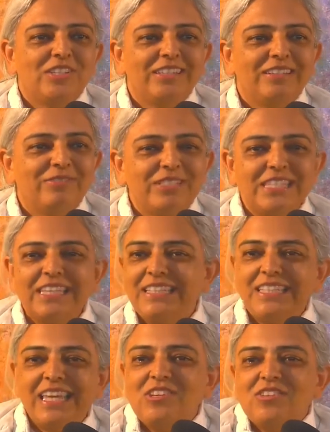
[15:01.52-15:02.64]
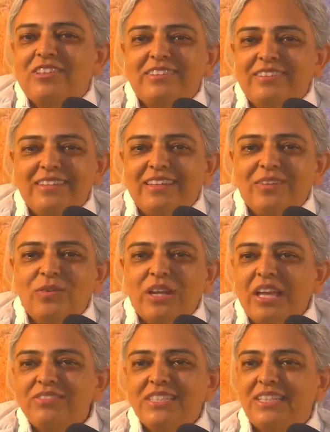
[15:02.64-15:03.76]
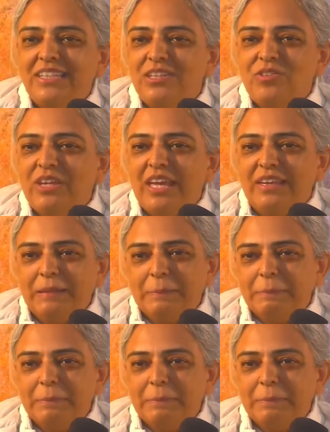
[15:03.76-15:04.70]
facilitation or counseling you get.